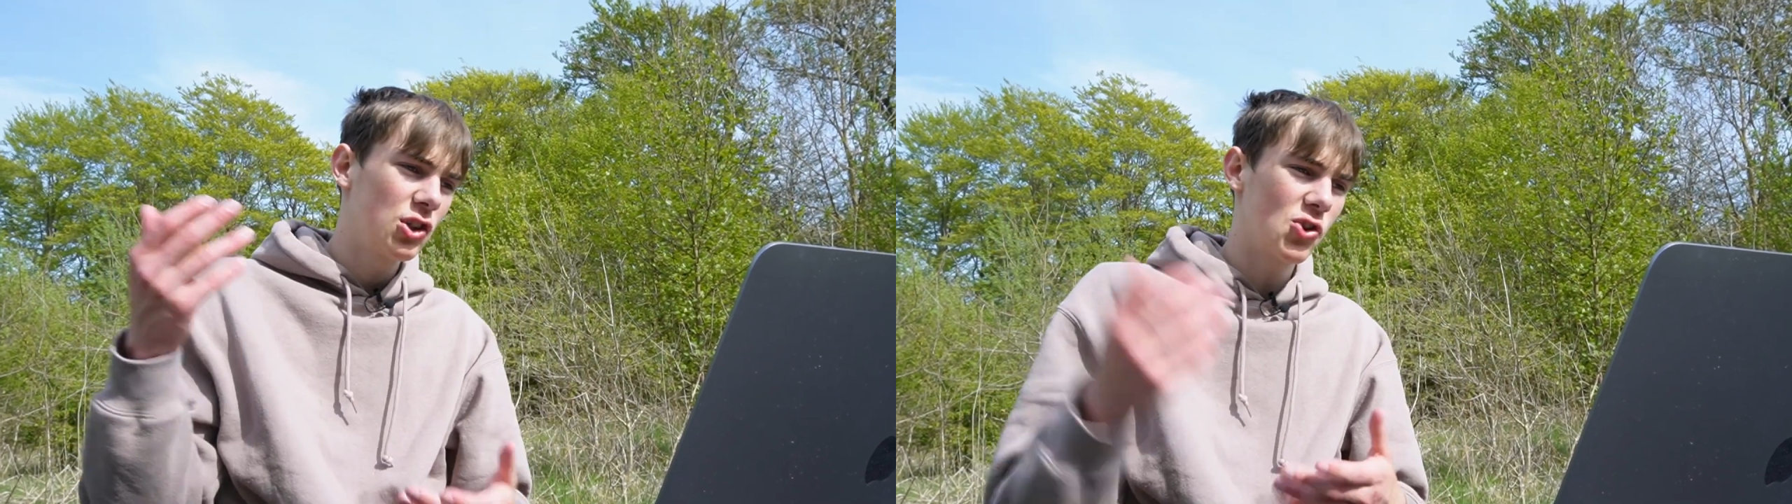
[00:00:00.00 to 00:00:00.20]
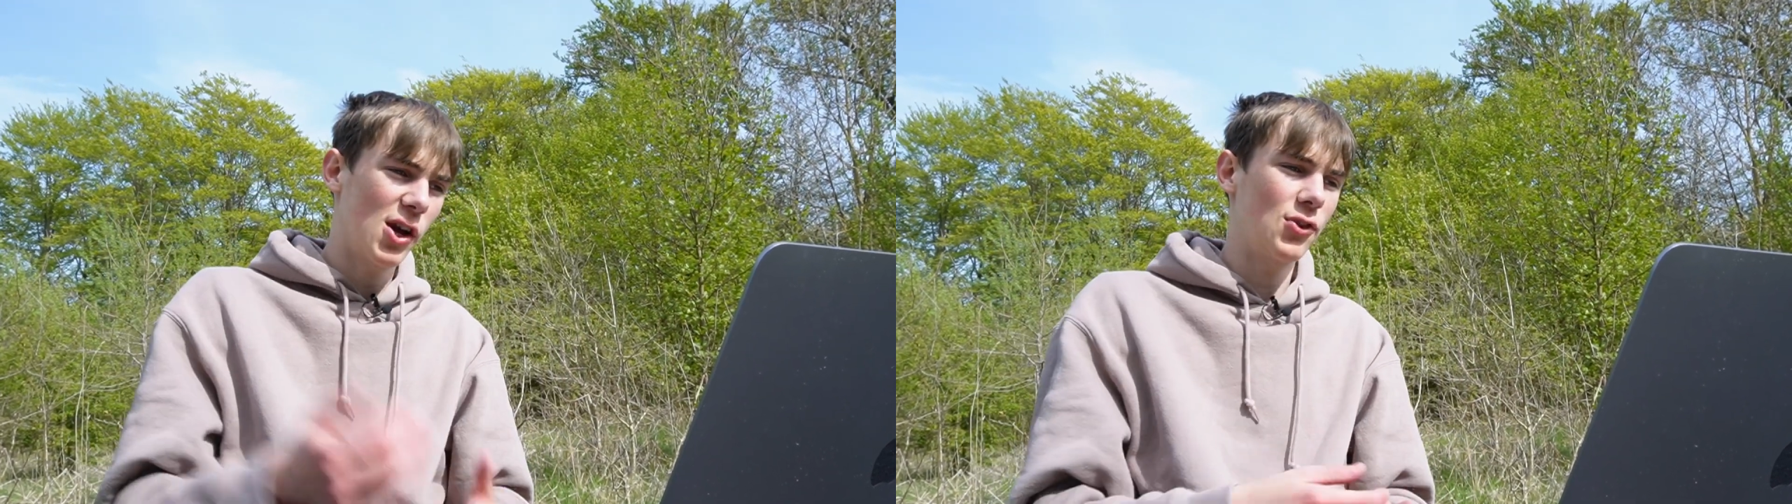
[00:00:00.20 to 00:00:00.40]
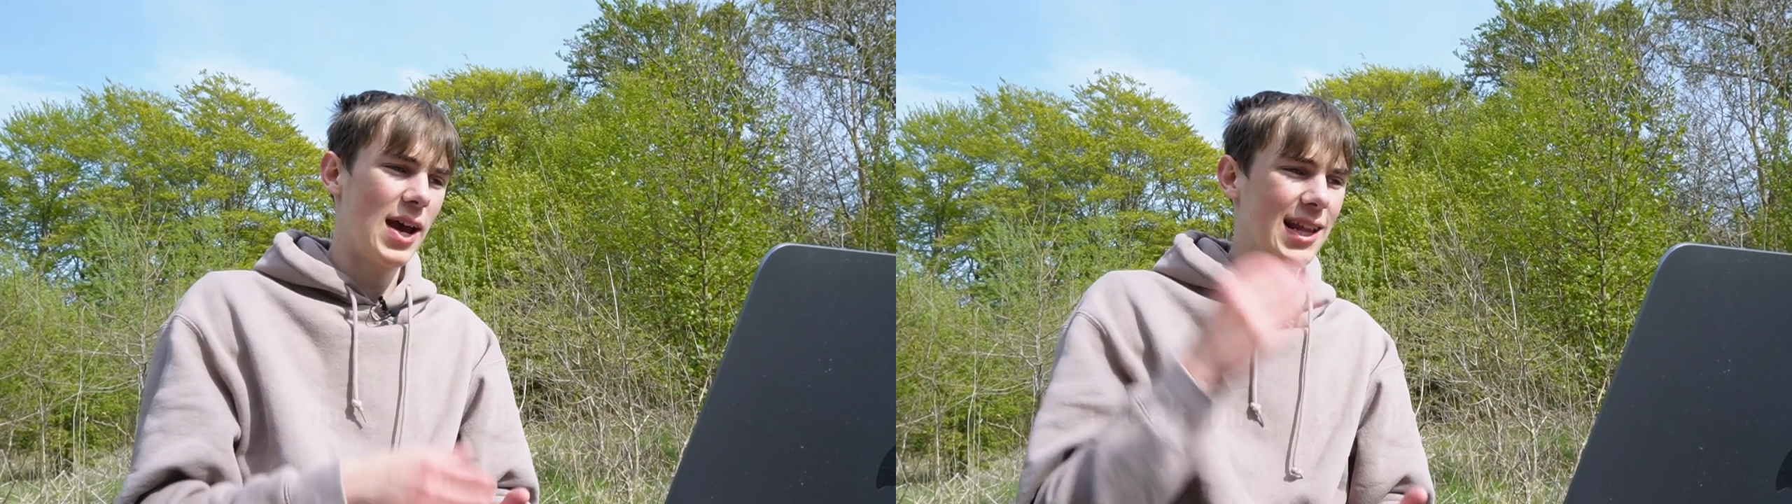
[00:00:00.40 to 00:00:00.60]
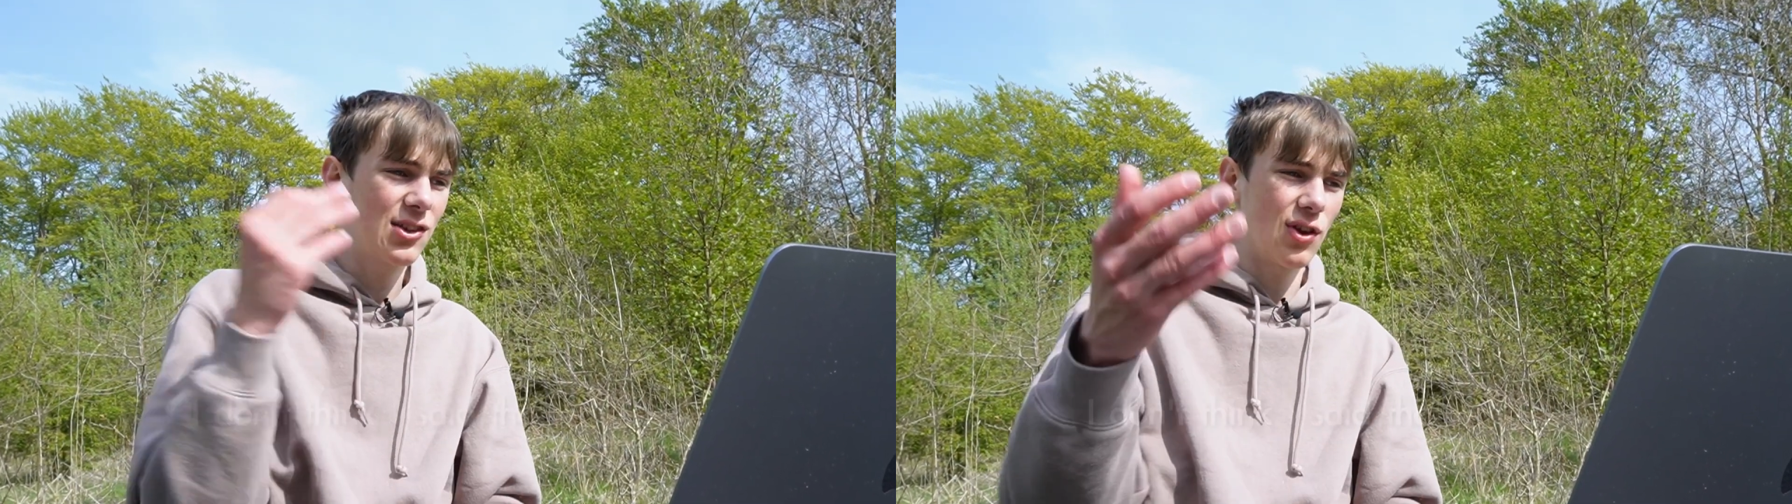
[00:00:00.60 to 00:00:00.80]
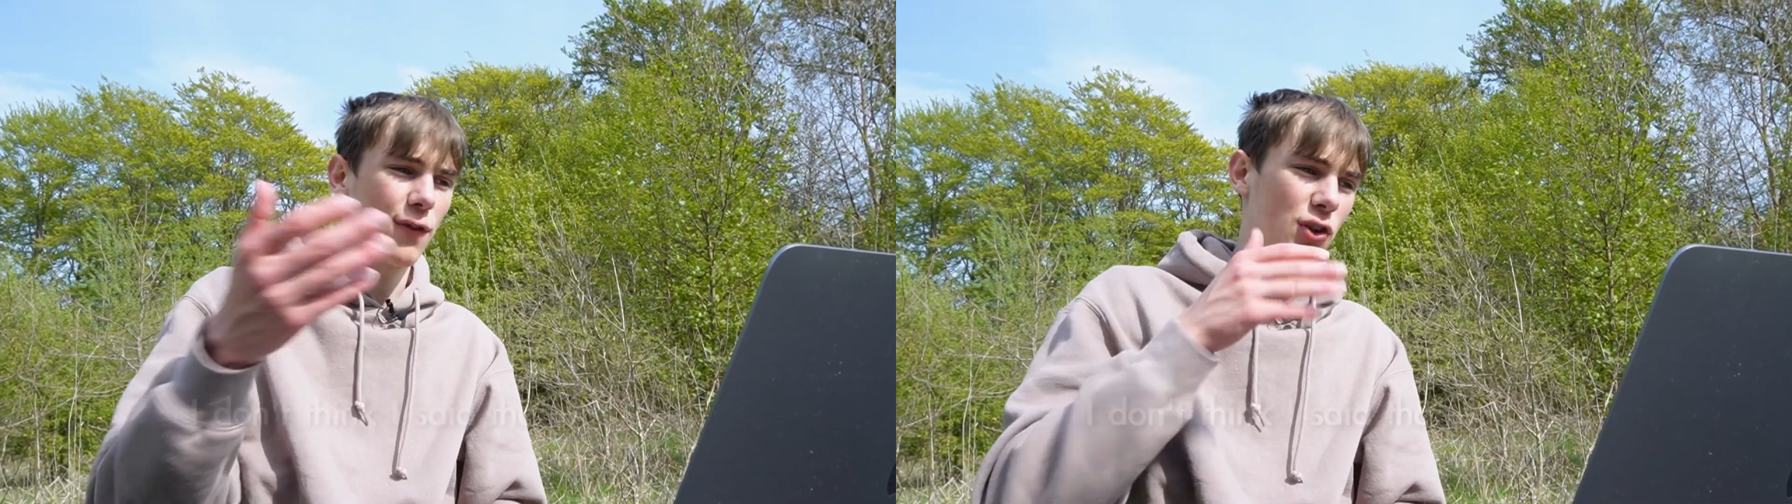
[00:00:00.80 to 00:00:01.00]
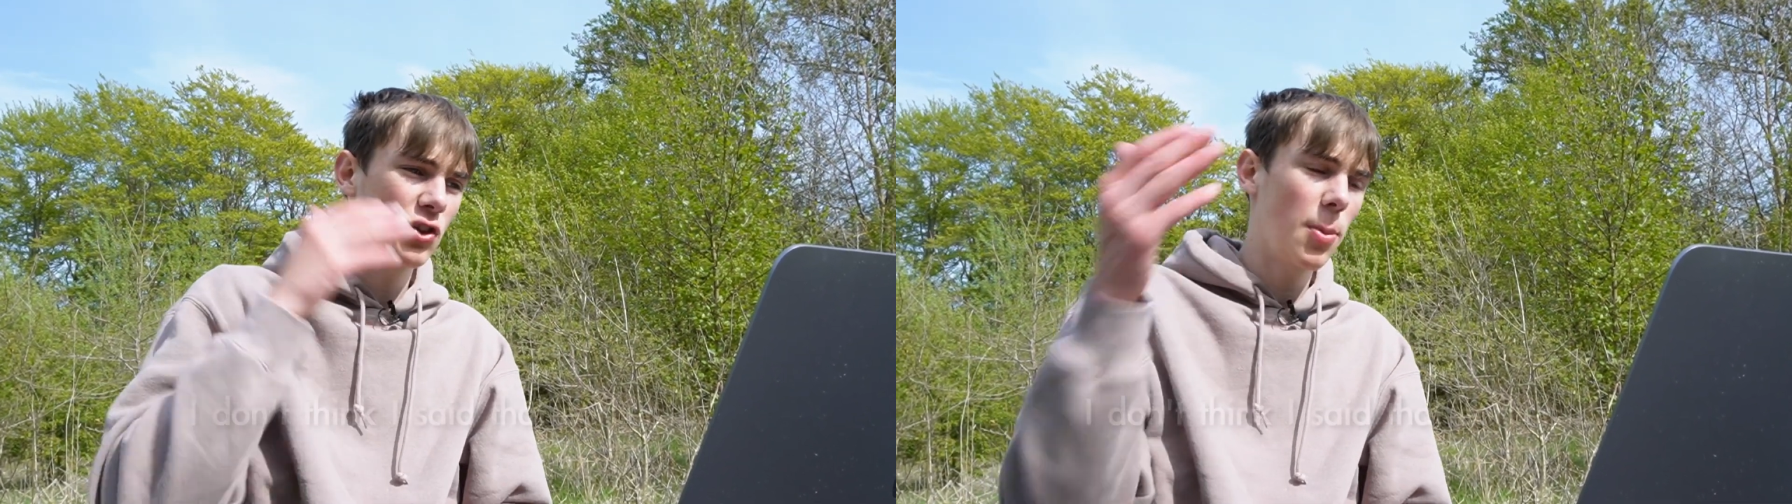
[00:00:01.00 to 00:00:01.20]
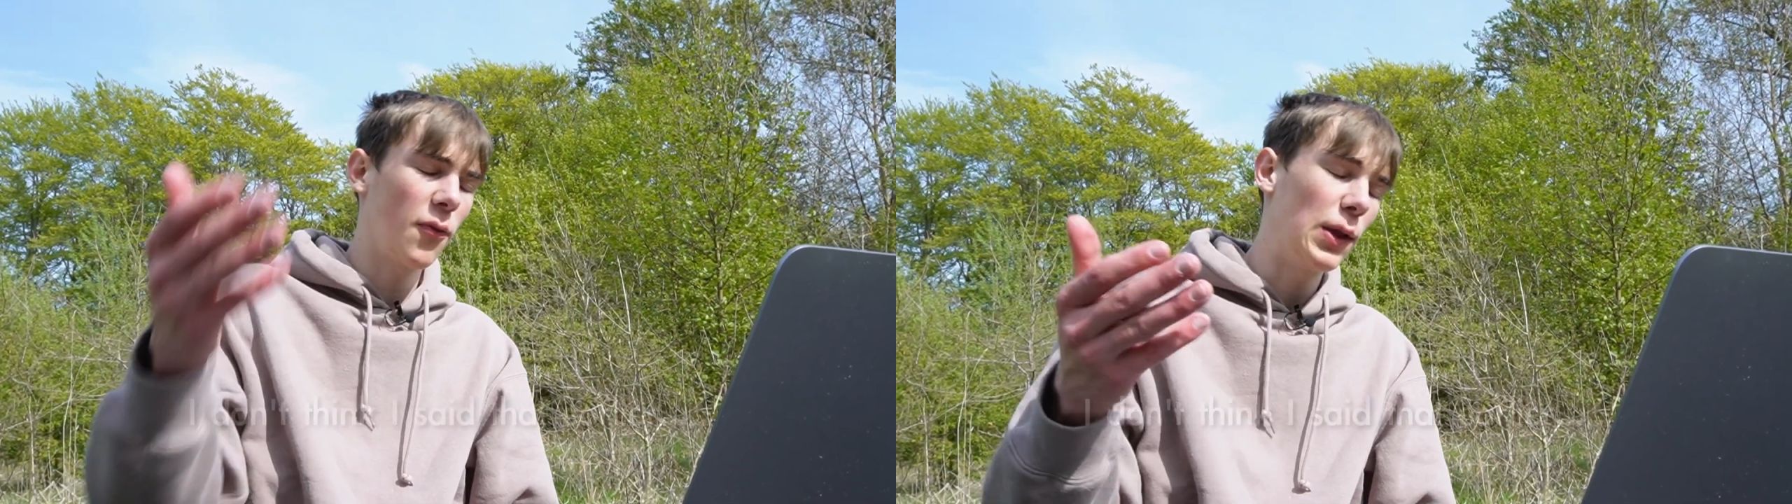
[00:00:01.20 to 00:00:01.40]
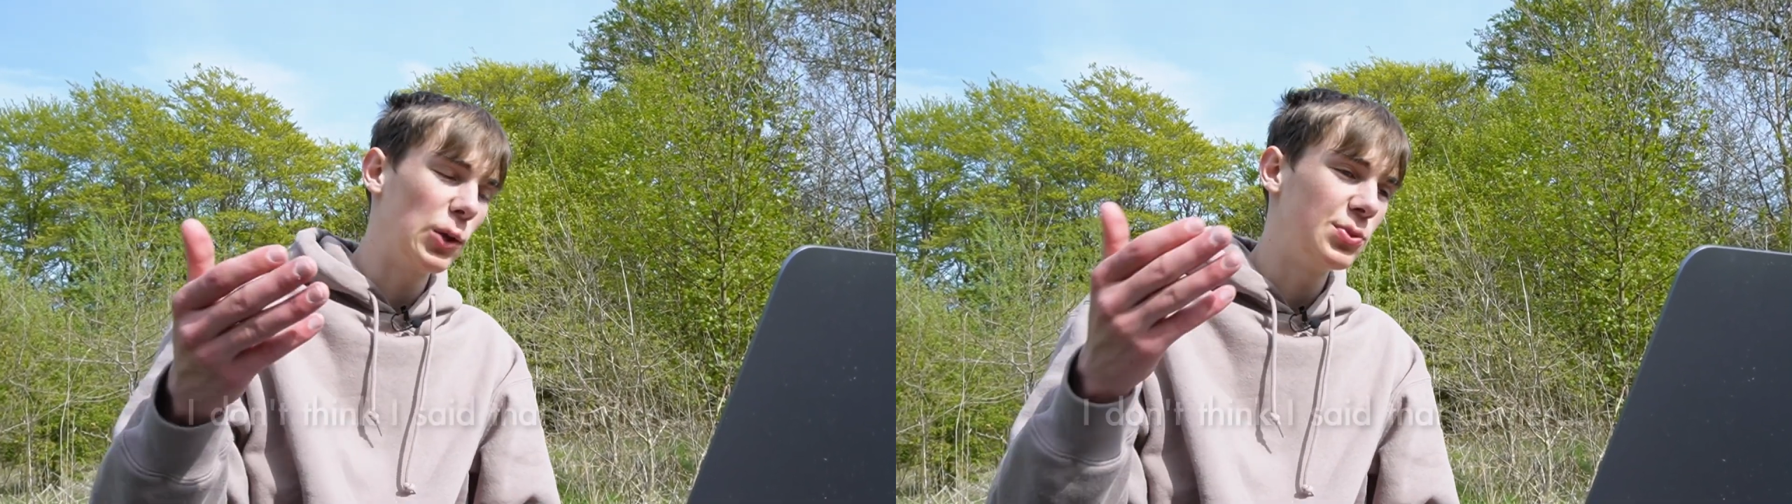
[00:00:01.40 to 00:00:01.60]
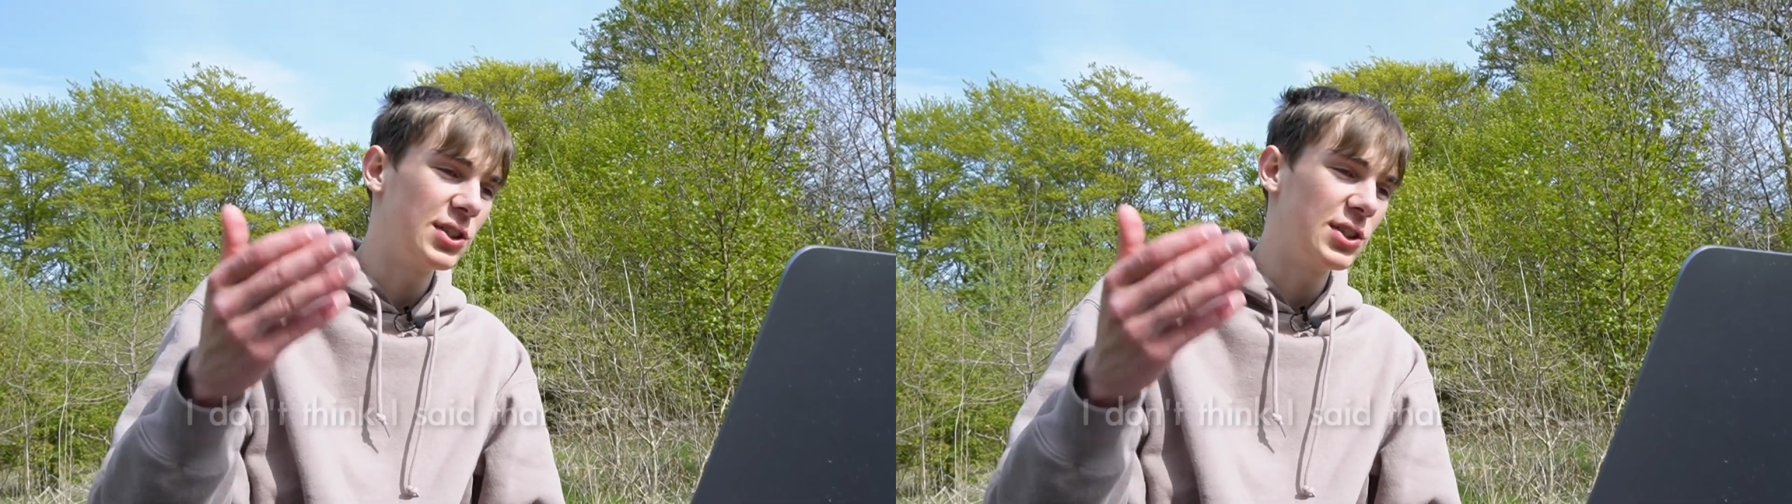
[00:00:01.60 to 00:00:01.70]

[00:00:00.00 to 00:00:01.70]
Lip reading: try to add stuff on top of the loops